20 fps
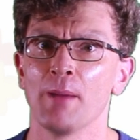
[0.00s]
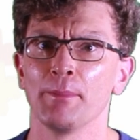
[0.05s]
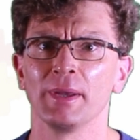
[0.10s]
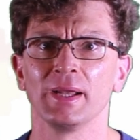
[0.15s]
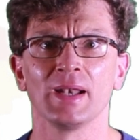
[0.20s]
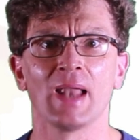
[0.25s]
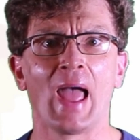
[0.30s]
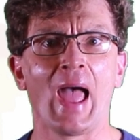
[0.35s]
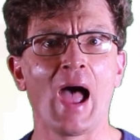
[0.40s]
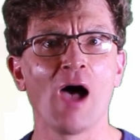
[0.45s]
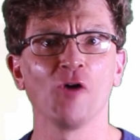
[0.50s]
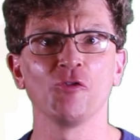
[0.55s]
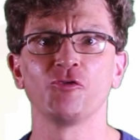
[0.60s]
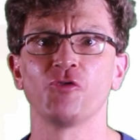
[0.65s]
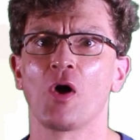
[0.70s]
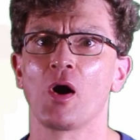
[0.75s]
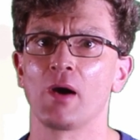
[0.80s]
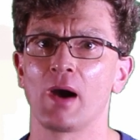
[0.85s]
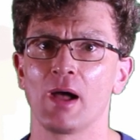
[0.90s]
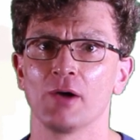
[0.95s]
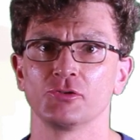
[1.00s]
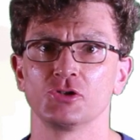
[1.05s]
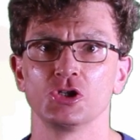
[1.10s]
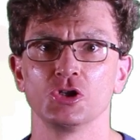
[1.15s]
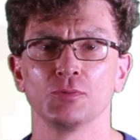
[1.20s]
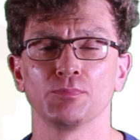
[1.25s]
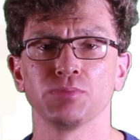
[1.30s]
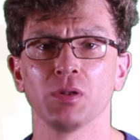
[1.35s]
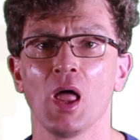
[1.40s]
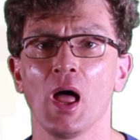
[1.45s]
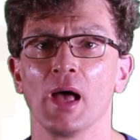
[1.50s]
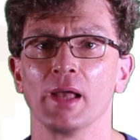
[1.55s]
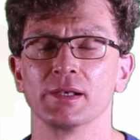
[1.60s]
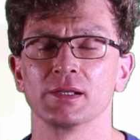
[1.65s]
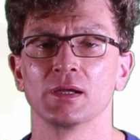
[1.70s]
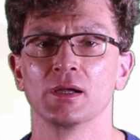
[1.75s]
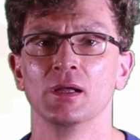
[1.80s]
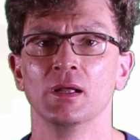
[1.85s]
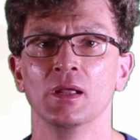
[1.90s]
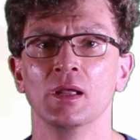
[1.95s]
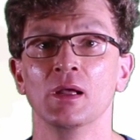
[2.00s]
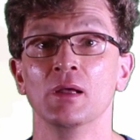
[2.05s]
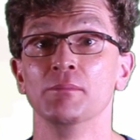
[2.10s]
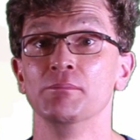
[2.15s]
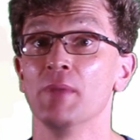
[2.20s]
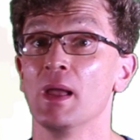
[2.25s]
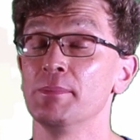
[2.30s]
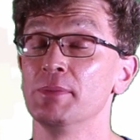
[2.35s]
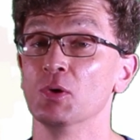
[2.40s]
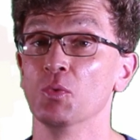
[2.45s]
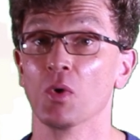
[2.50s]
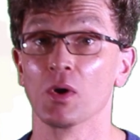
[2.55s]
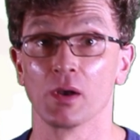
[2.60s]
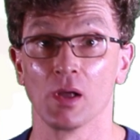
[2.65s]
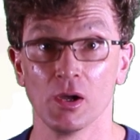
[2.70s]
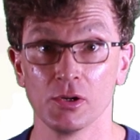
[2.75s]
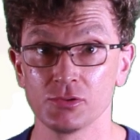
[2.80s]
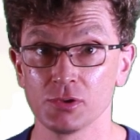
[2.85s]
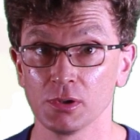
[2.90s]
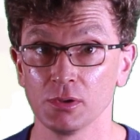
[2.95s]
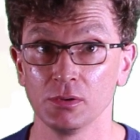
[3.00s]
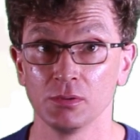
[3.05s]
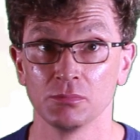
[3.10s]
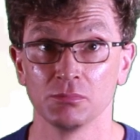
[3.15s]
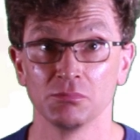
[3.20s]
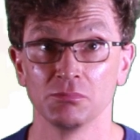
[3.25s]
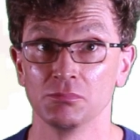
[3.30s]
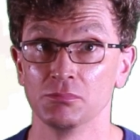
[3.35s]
I mean, how far out do you plot? Maybe 100?